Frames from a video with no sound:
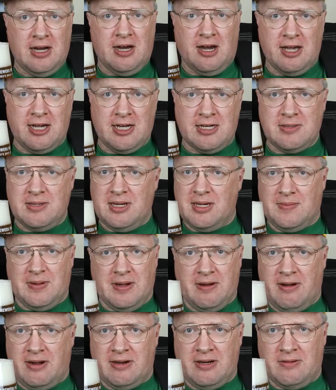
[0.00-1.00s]
I can drink
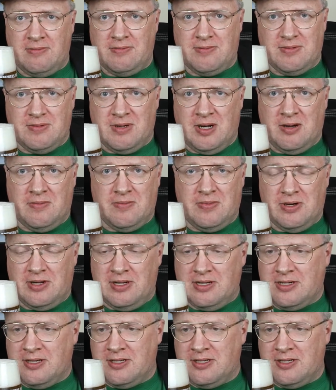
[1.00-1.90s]
beer, I don't pull it.